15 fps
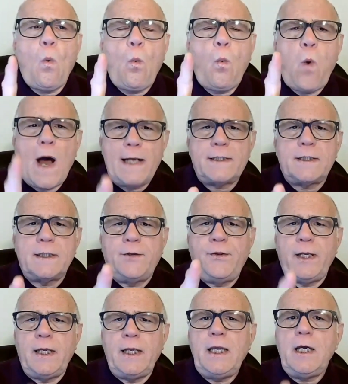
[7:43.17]
What
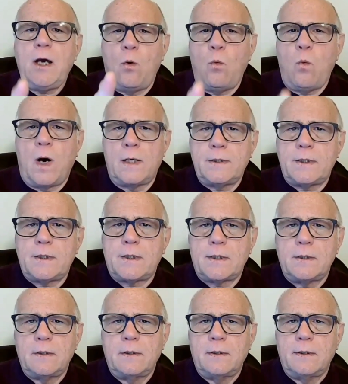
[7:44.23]
the ego wants